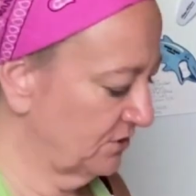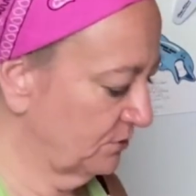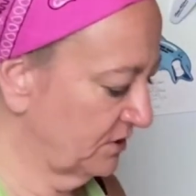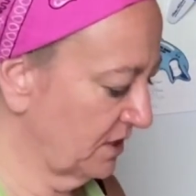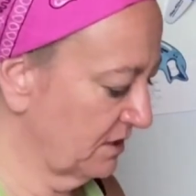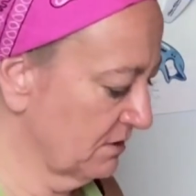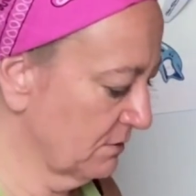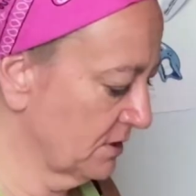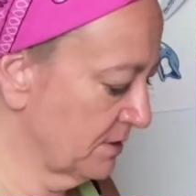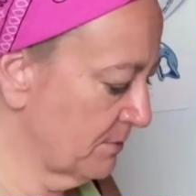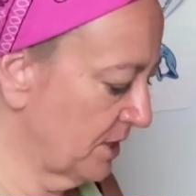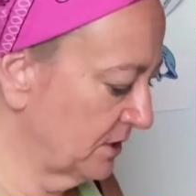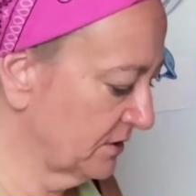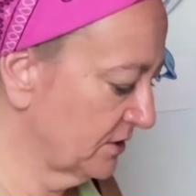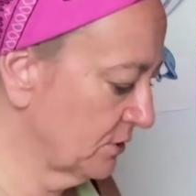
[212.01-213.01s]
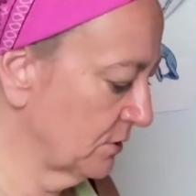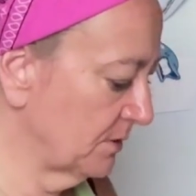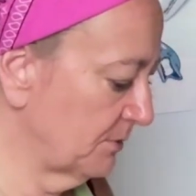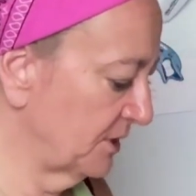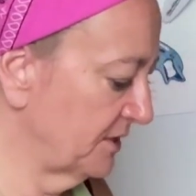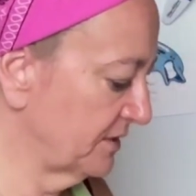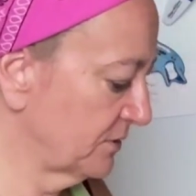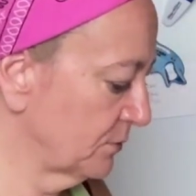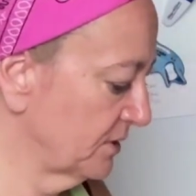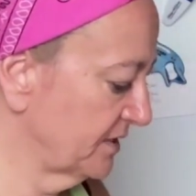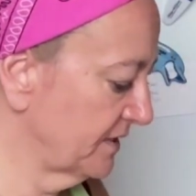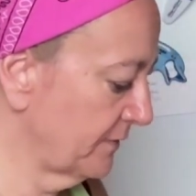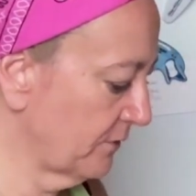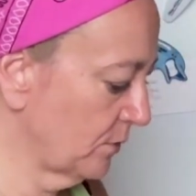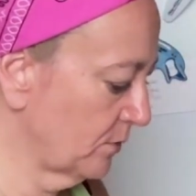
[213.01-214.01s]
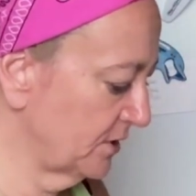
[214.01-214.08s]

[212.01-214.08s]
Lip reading: It was like $30 to replace the receiver,